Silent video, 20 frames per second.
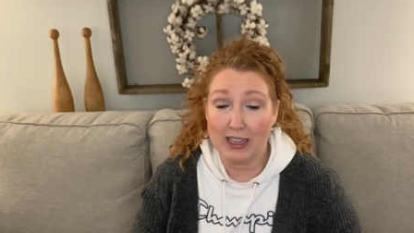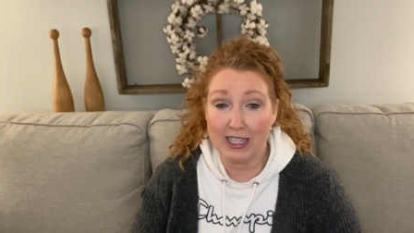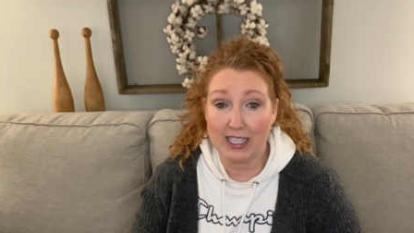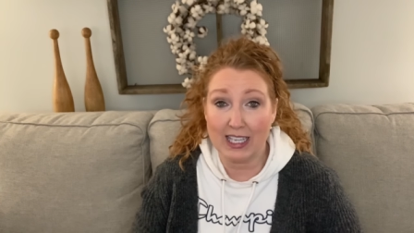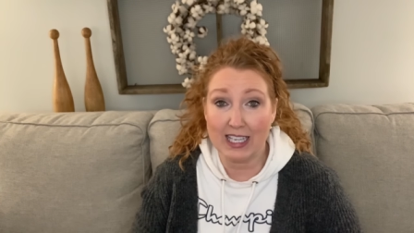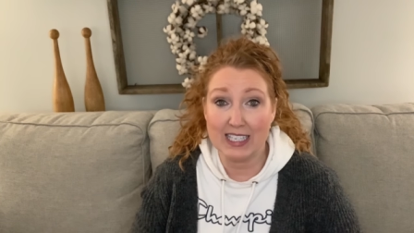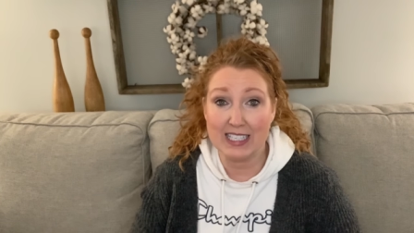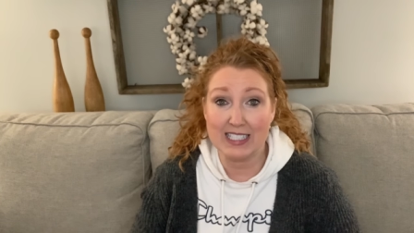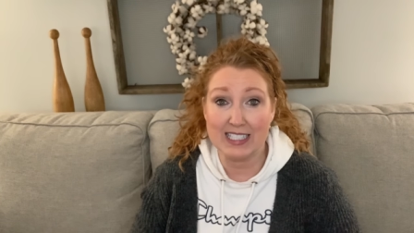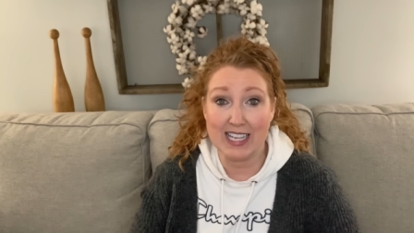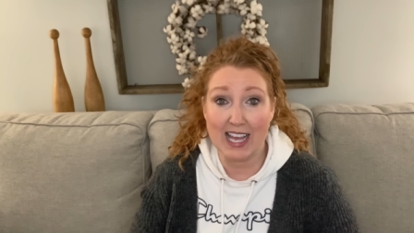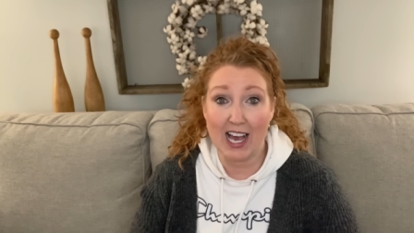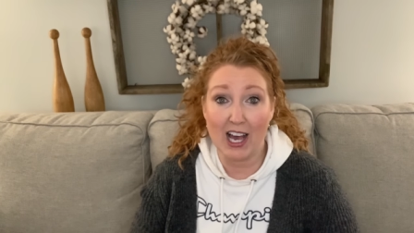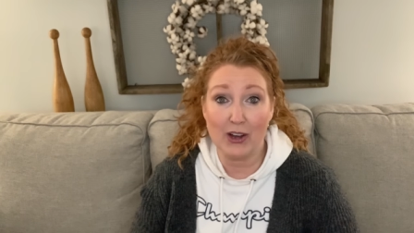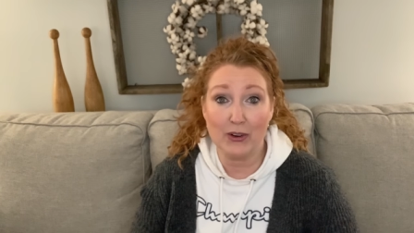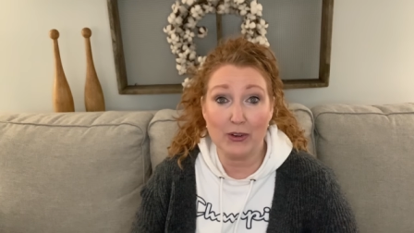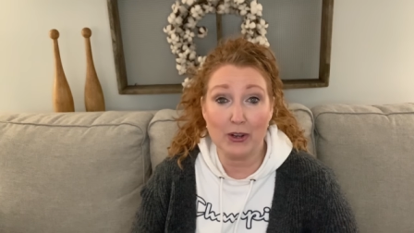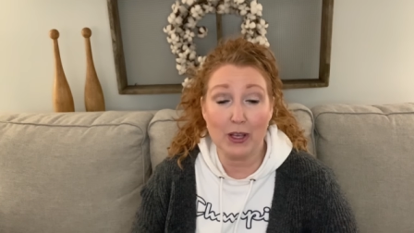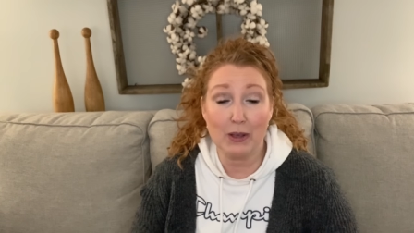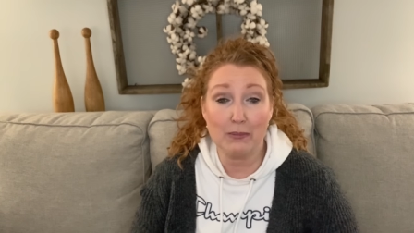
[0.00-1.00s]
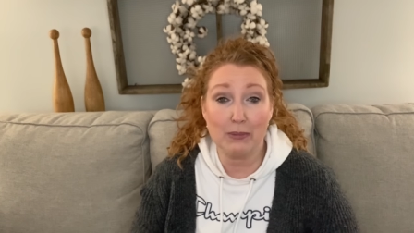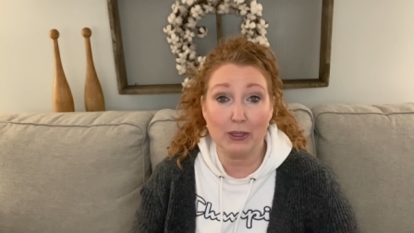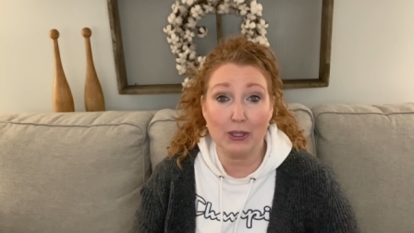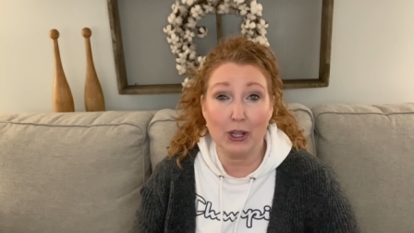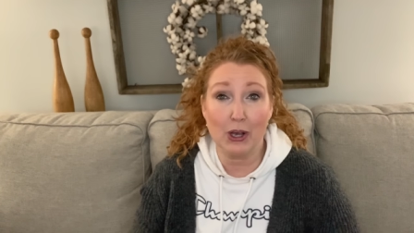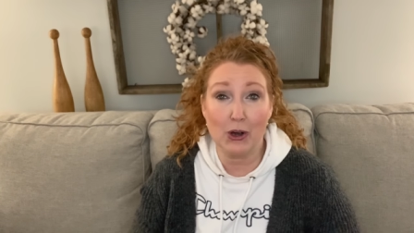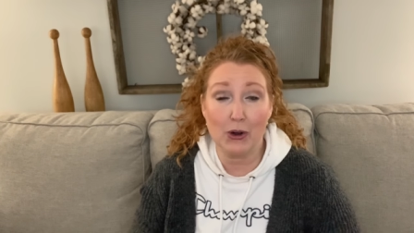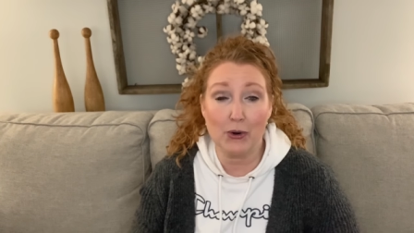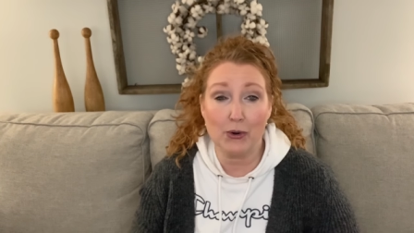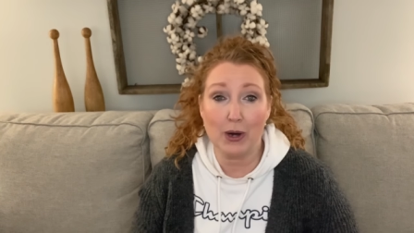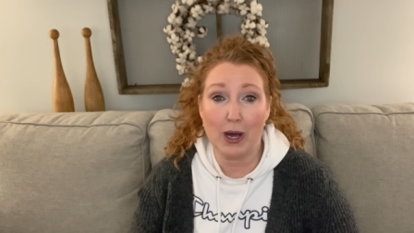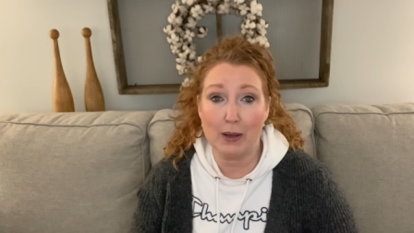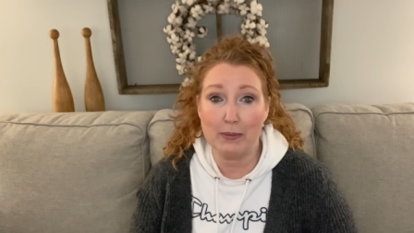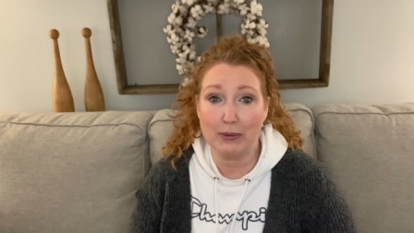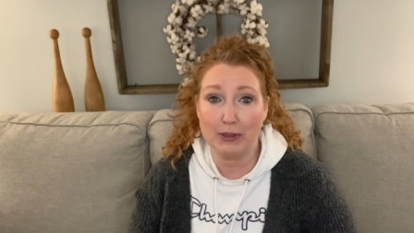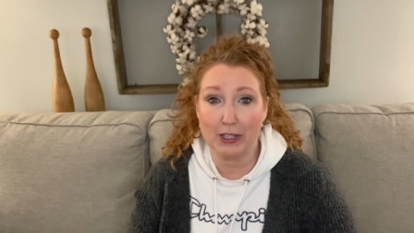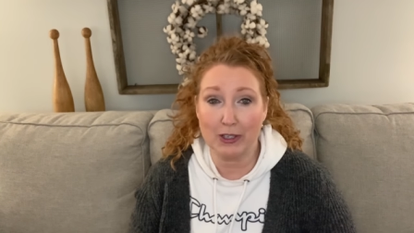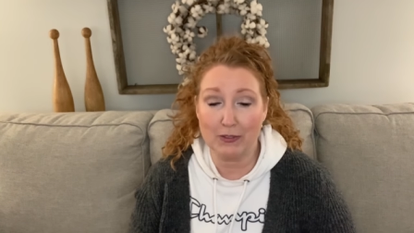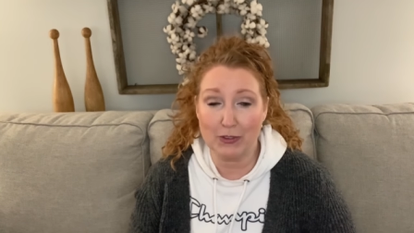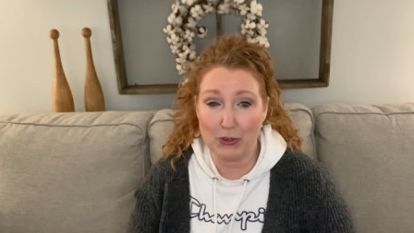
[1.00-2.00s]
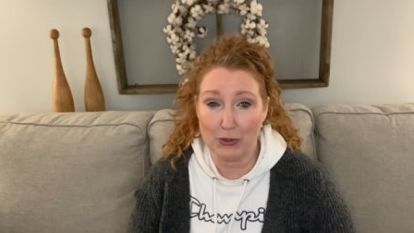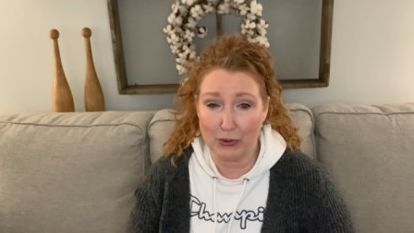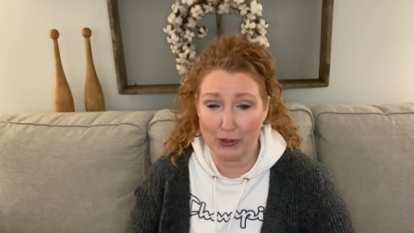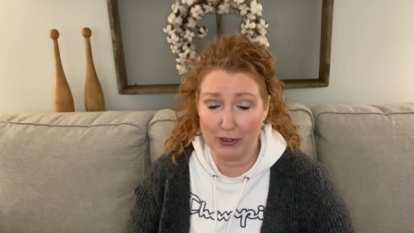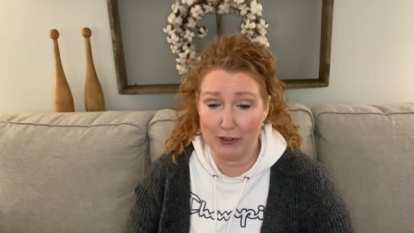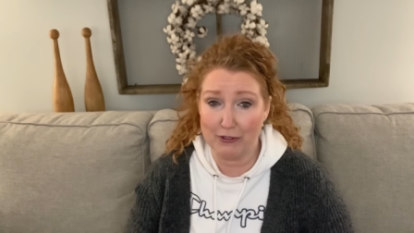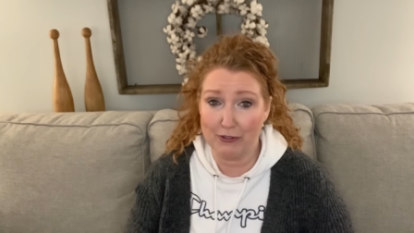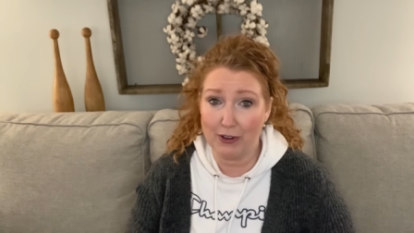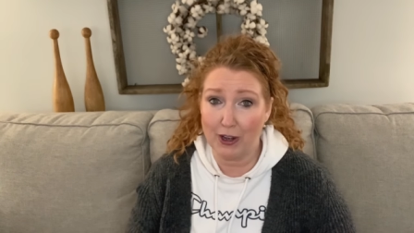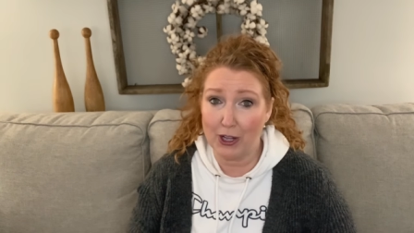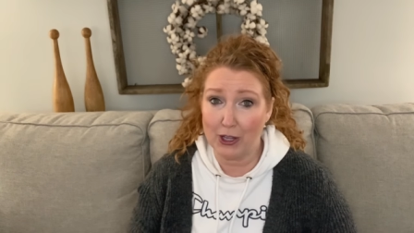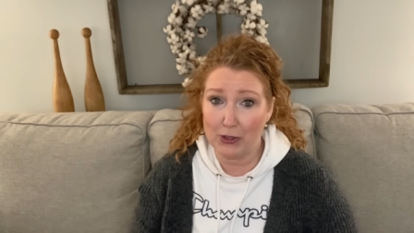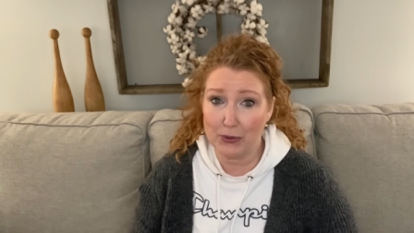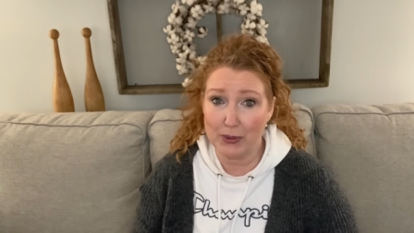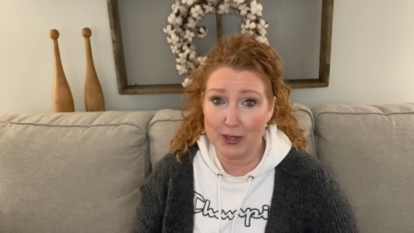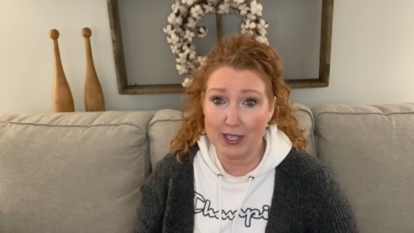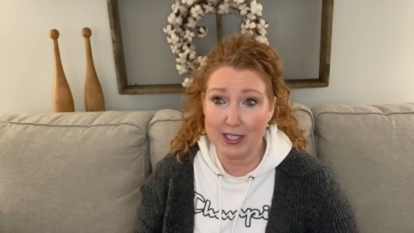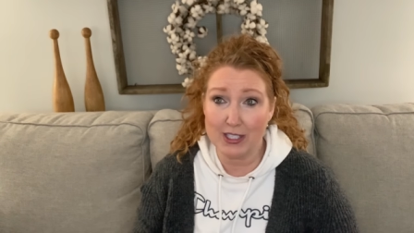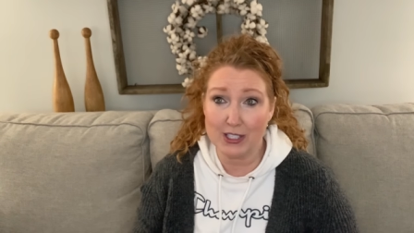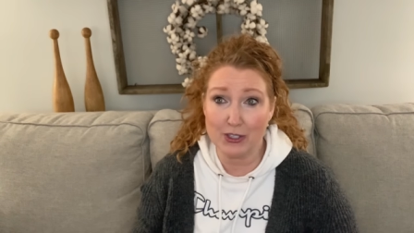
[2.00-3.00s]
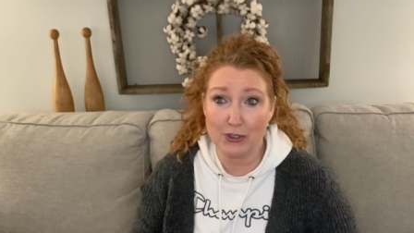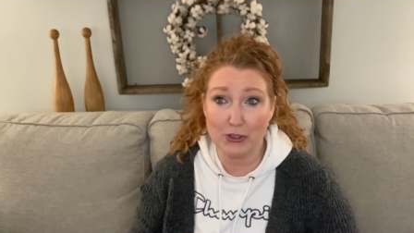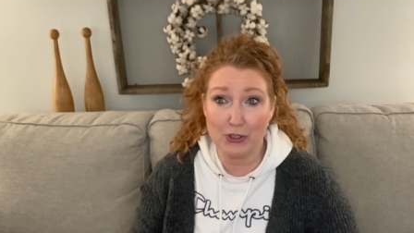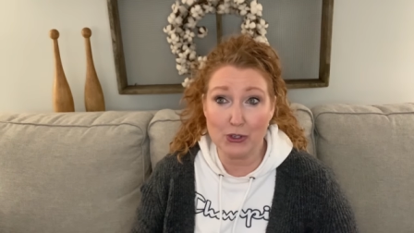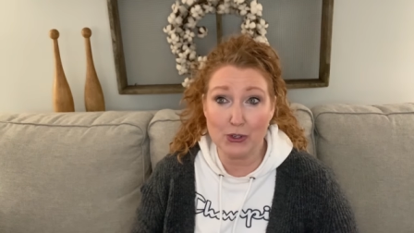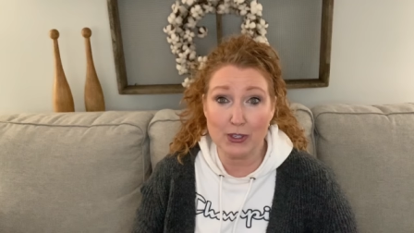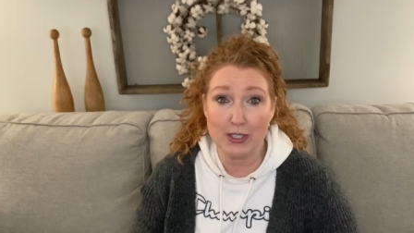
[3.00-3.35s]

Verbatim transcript: link it down below. I believe you can follow it so you